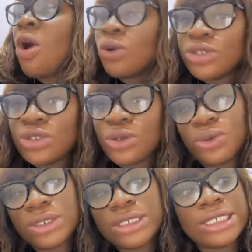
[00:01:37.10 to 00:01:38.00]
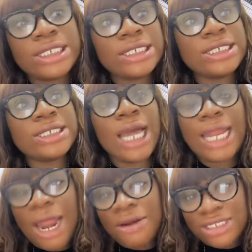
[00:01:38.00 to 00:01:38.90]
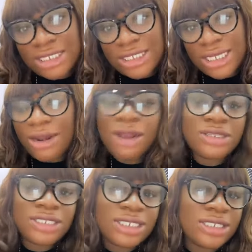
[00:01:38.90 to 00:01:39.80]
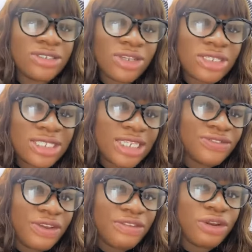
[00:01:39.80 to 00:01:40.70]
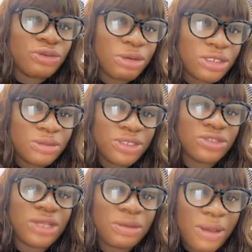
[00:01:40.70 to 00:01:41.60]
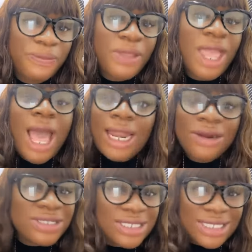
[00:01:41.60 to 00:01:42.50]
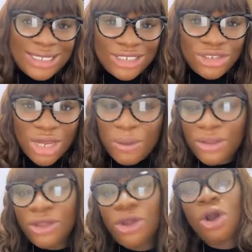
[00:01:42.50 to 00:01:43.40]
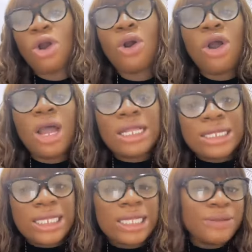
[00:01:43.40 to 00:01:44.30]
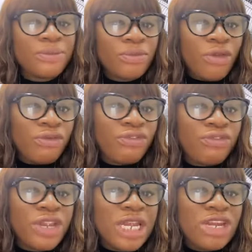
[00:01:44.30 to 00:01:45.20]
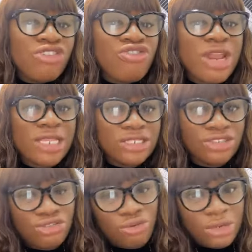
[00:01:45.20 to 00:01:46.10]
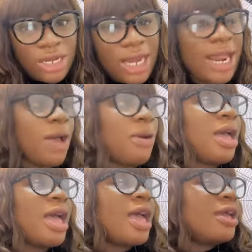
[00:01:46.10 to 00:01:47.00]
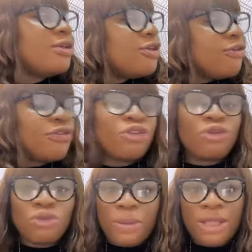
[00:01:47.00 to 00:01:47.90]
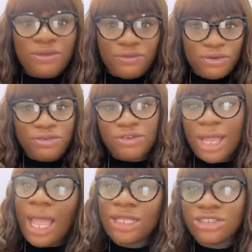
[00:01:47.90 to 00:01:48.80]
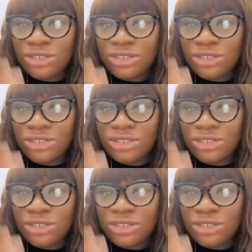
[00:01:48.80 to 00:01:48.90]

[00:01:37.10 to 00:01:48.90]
Also, the Alaro City. Alaro City is just says very close proximity to effect. Alaro City is in general what they call the free trade zone. Now, if you don't know about the free trade, I